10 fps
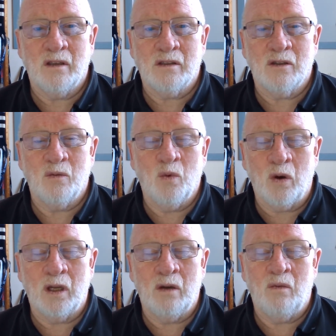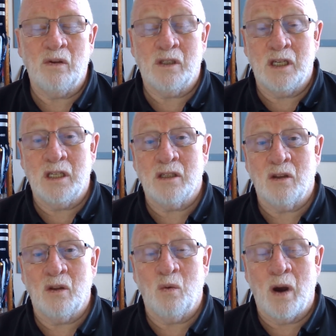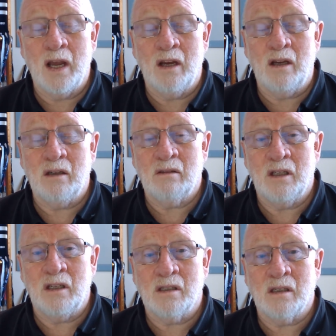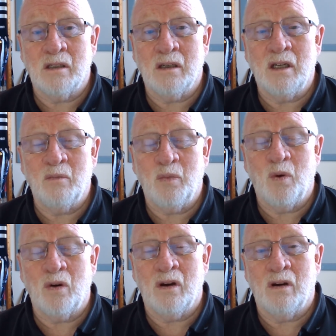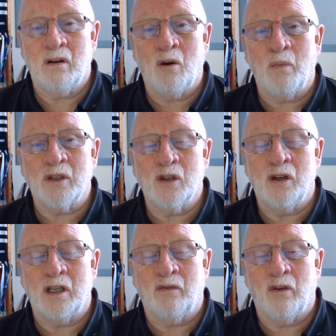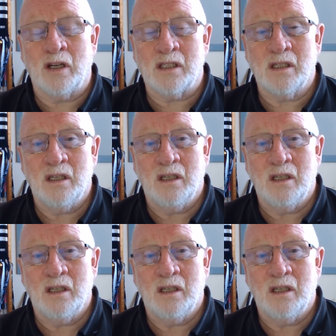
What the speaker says: So walking with Jesus on the way is an important opportunity for us